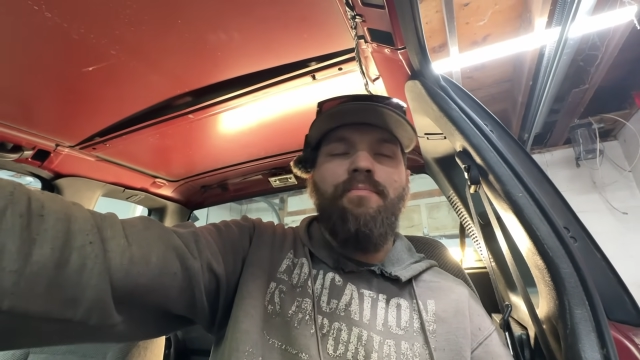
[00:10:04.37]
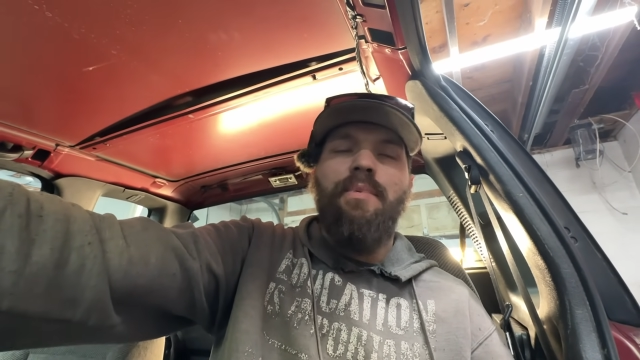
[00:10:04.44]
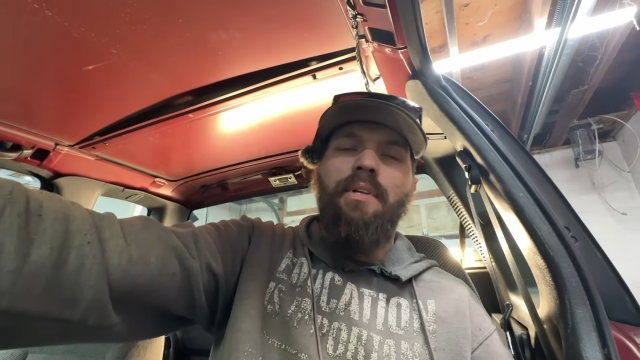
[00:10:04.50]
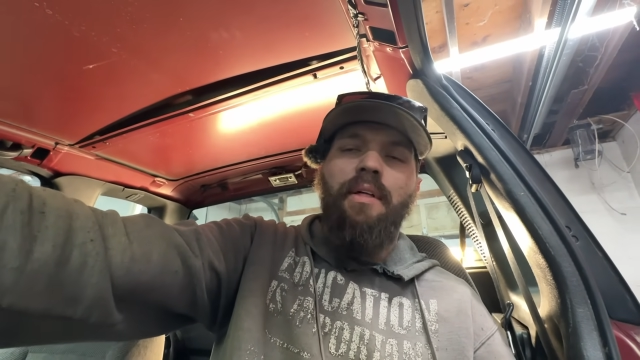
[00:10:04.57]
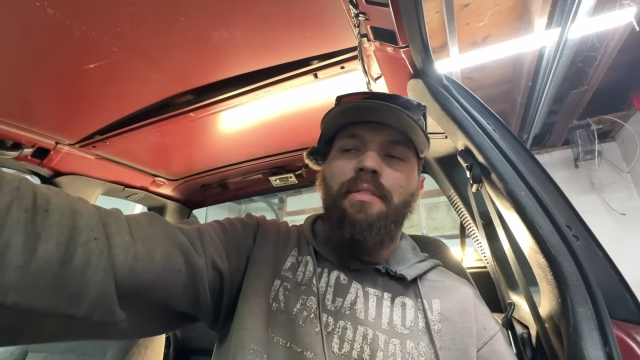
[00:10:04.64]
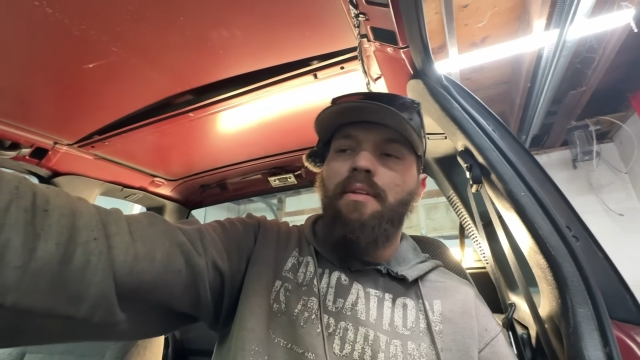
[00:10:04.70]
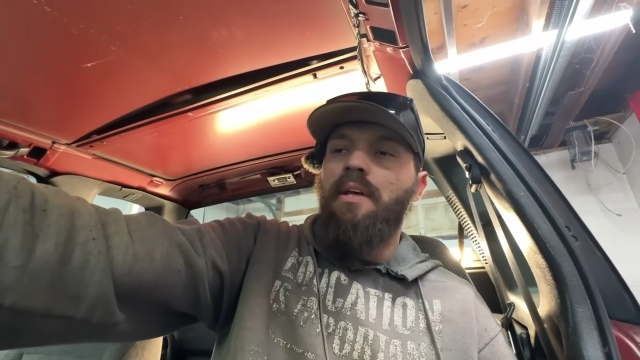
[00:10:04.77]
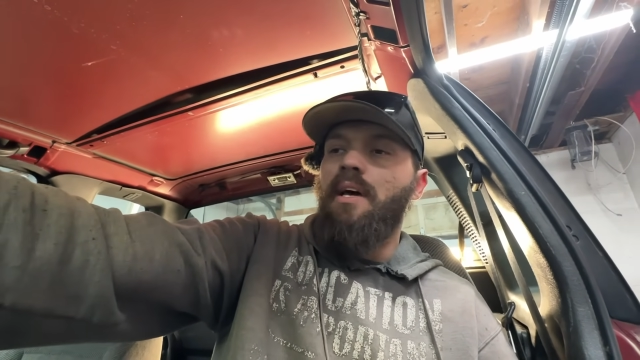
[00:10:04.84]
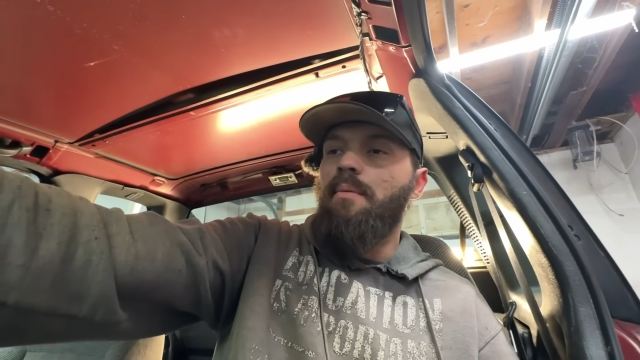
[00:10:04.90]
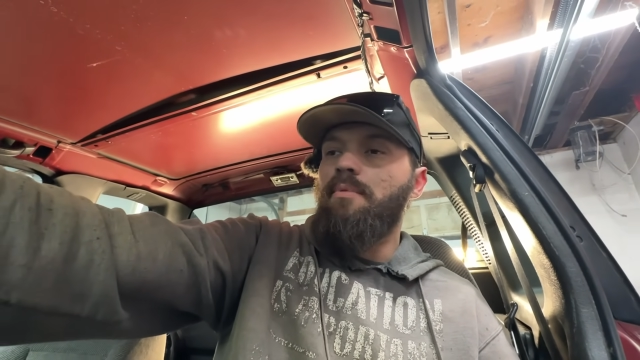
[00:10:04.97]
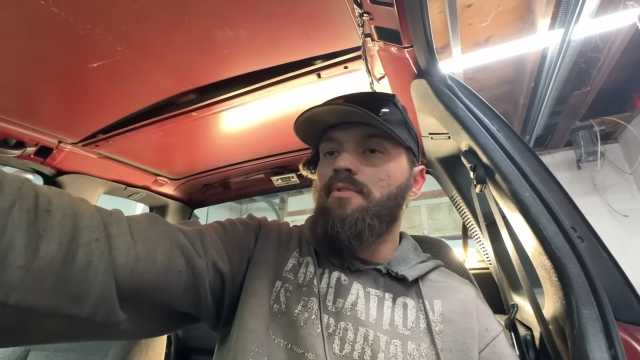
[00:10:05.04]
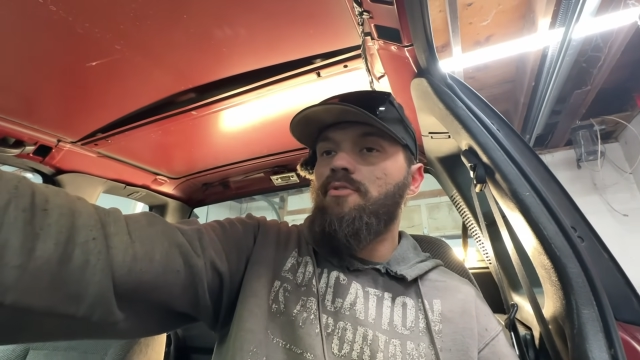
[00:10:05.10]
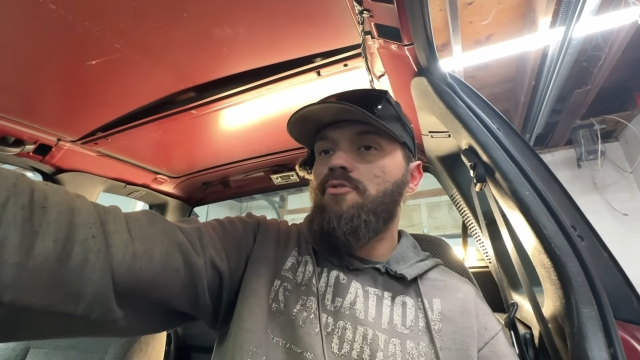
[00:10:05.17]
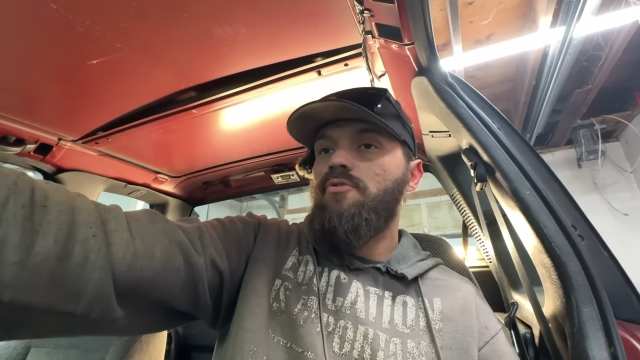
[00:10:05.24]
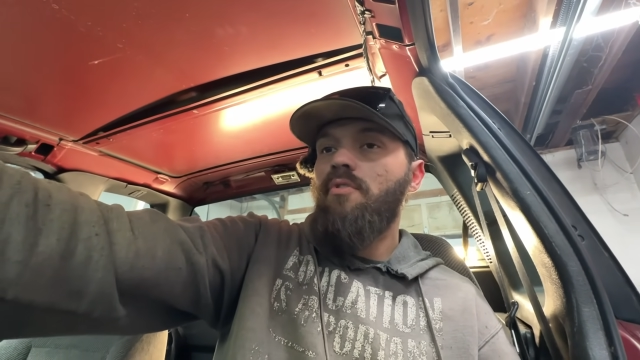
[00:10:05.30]
nothing
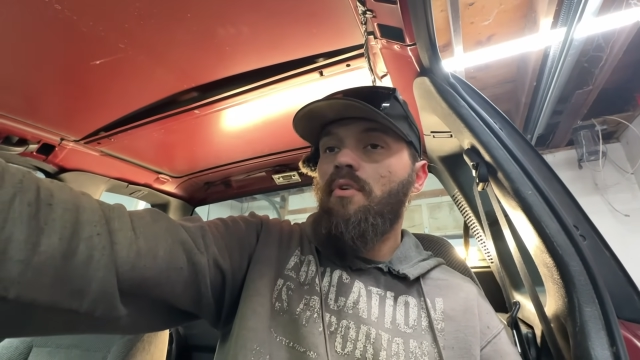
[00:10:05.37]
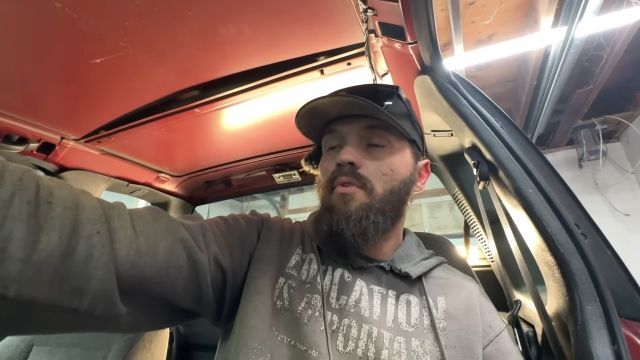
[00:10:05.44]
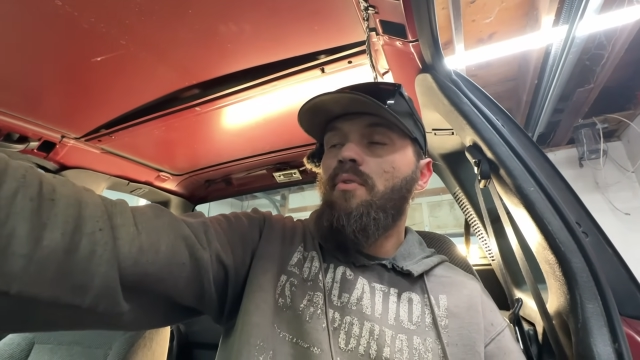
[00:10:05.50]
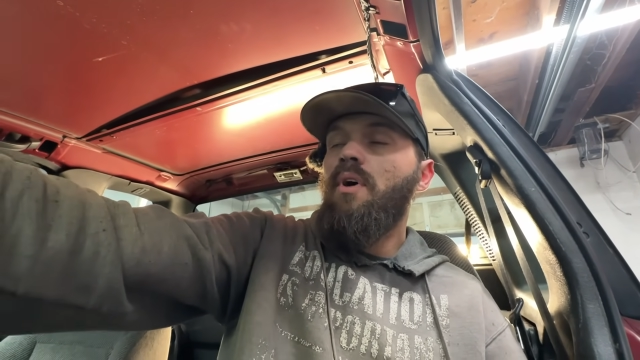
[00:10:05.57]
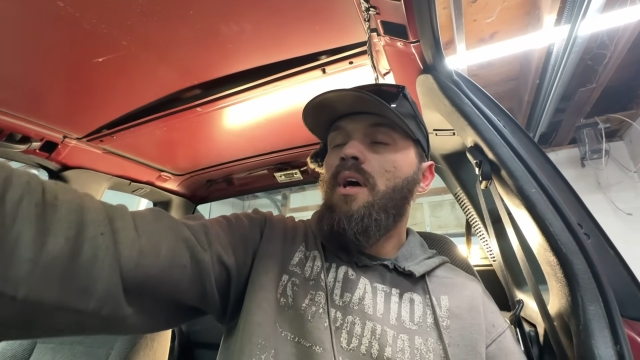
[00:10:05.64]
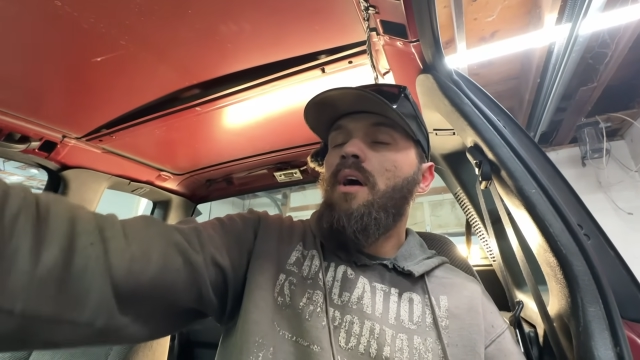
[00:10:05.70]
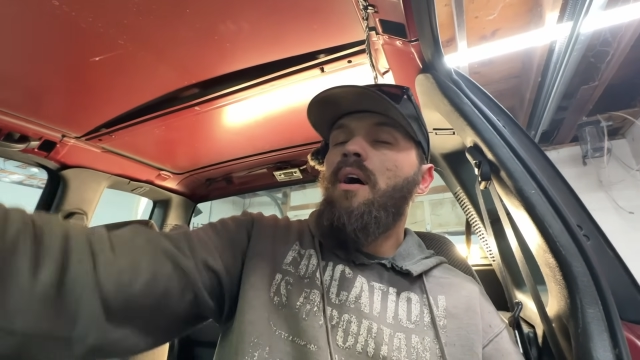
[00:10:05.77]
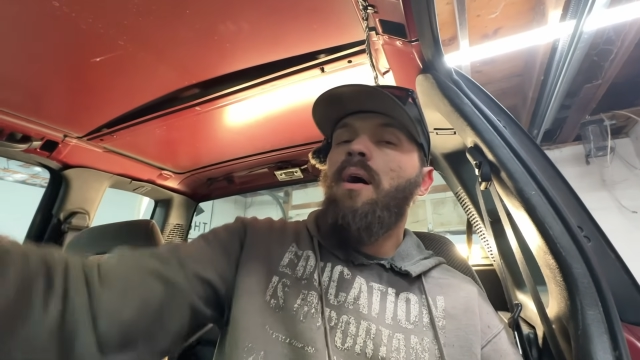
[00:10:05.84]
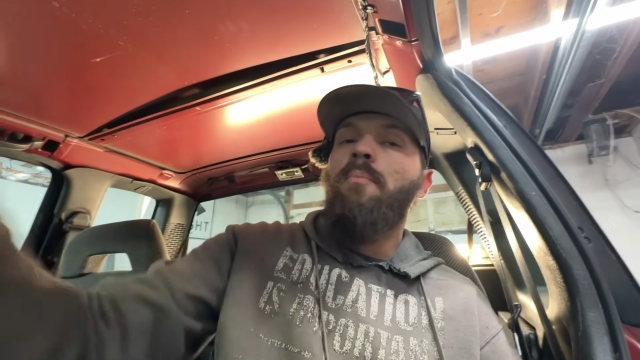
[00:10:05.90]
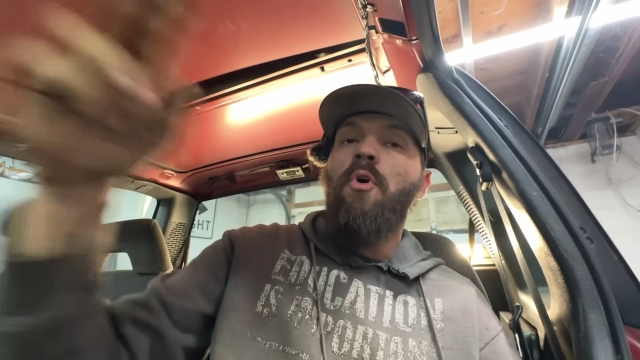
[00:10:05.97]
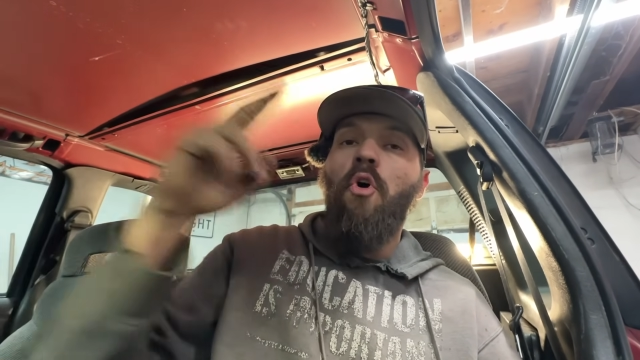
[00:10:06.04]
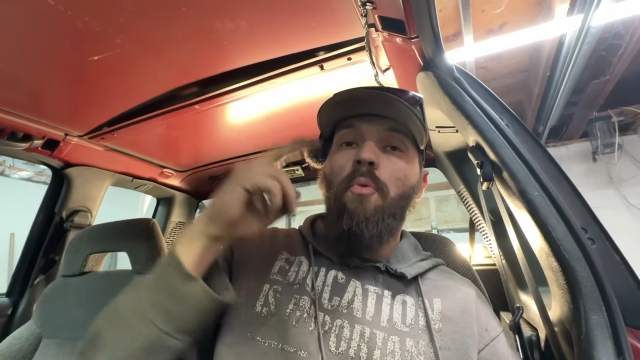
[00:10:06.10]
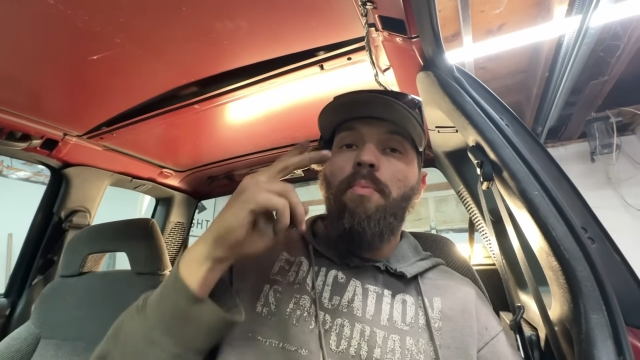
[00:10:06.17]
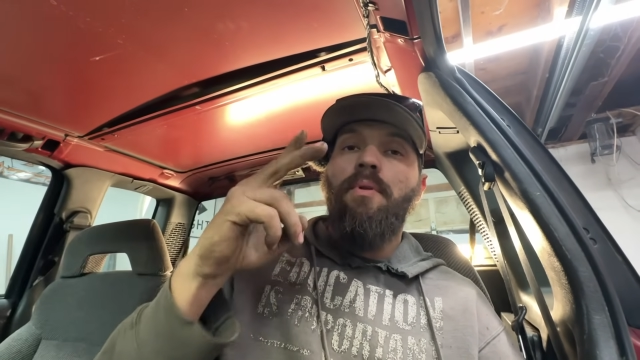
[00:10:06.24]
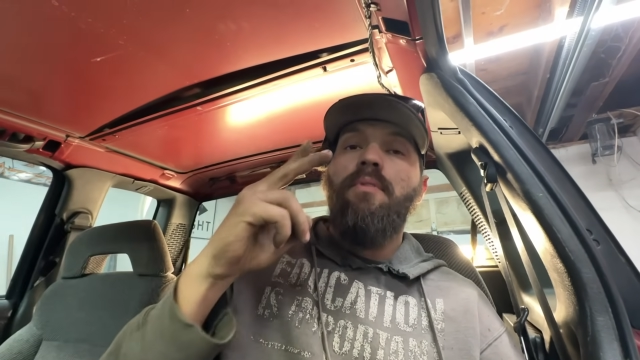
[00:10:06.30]
happened. So I'm
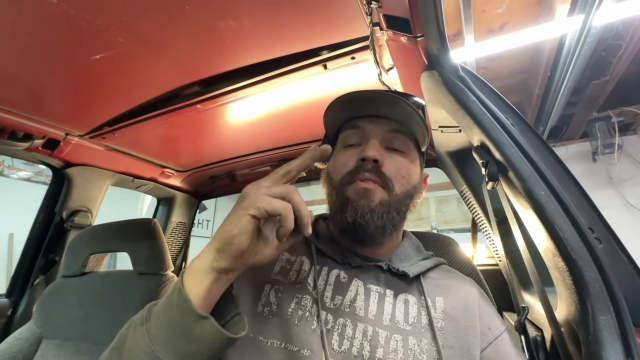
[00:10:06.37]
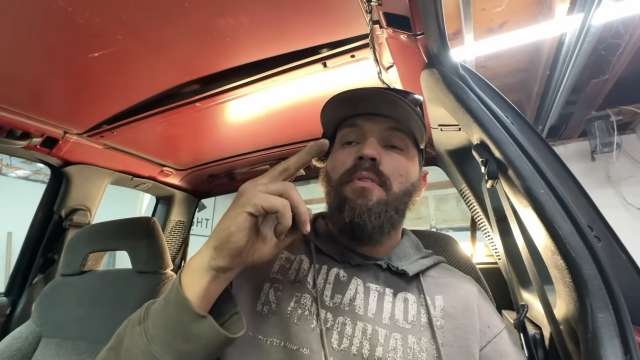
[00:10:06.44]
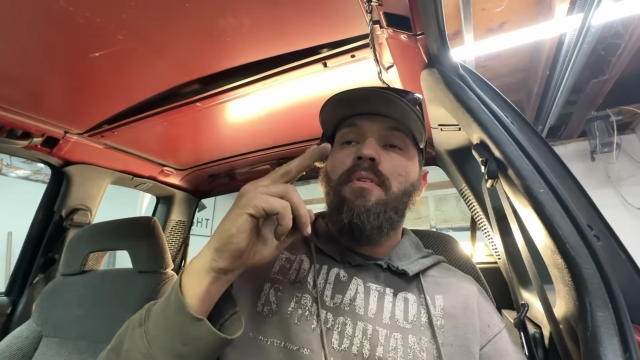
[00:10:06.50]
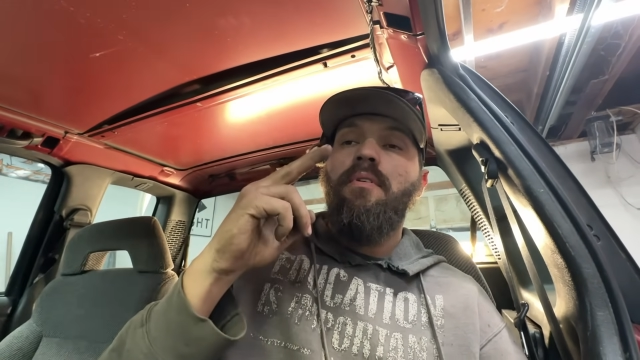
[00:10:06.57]
hoping